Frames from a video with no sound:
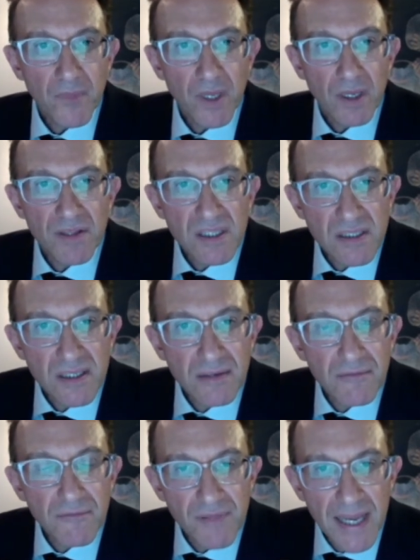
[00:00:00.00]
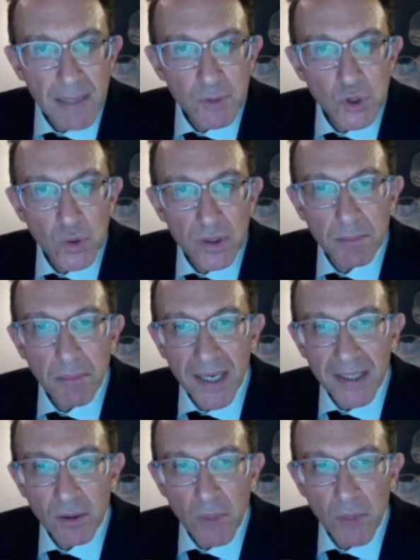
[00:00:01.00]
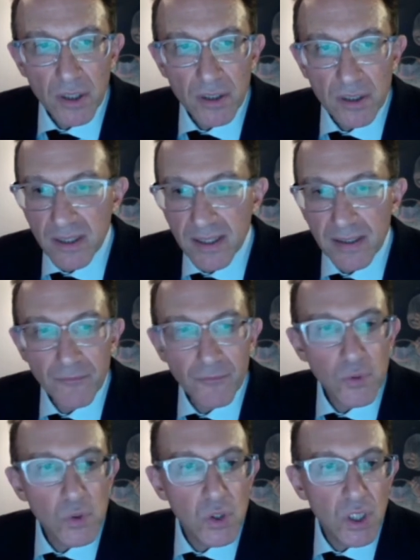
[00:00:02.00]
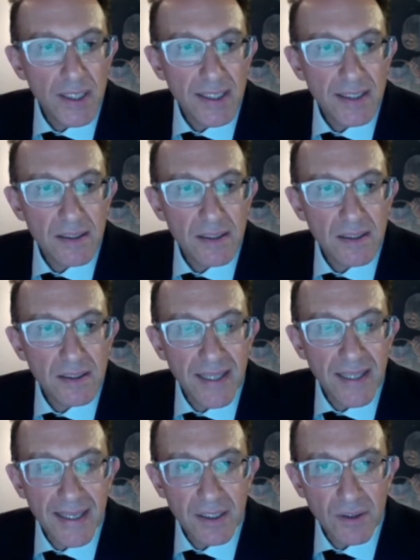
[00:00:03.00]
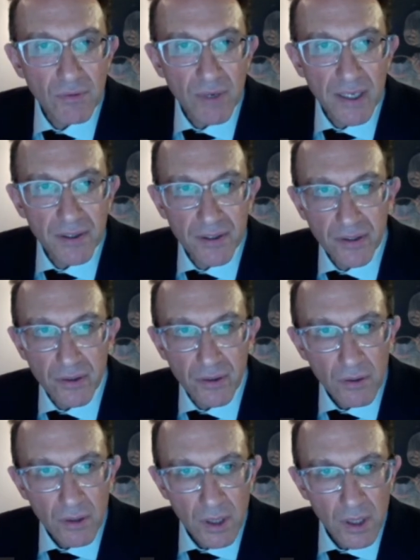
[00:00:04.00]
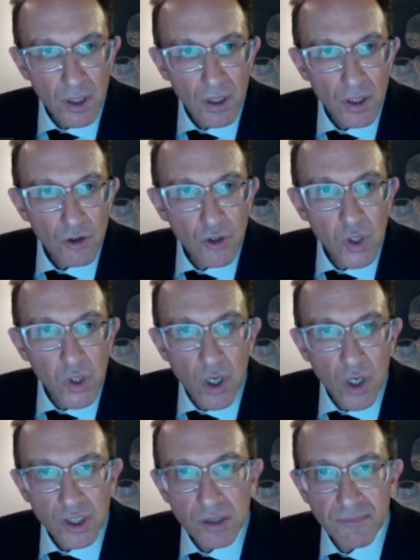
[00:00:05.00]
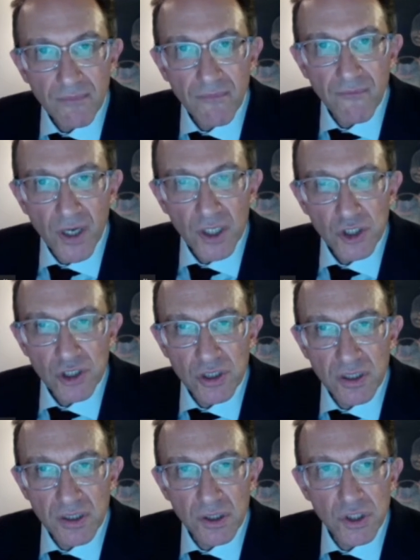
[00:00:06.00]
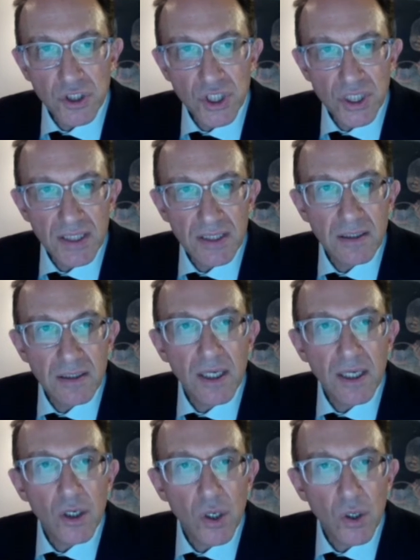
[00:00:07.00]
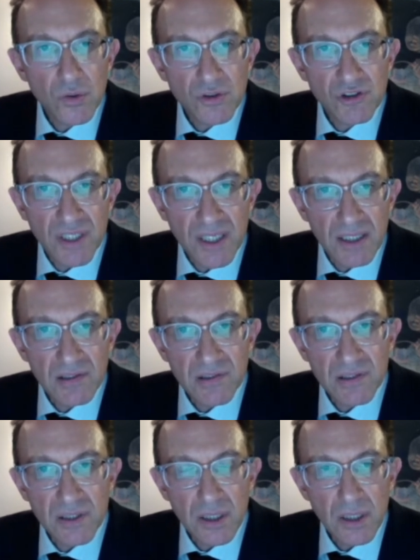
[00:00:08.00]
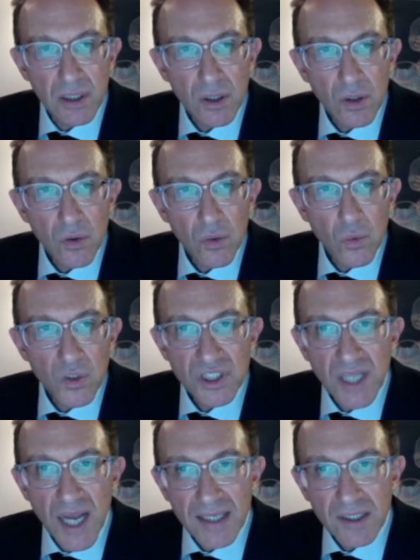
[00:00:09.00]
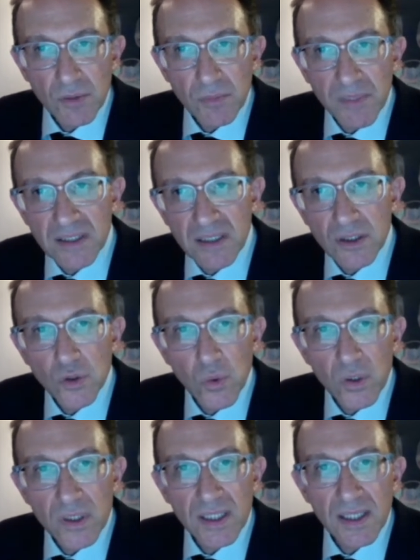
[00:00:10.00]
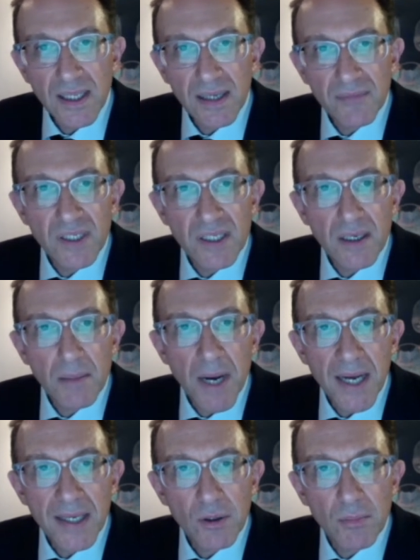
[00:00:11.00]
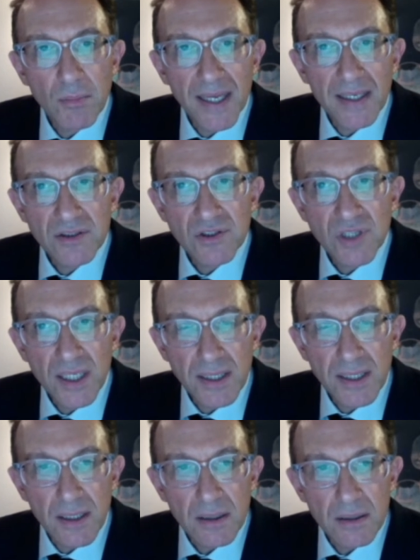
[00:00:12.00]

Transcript: This is an inflammatory biomarker, and if you look at the data right here, the loss of a function in a gene that codes this was documented in 2011 at a biobank in China.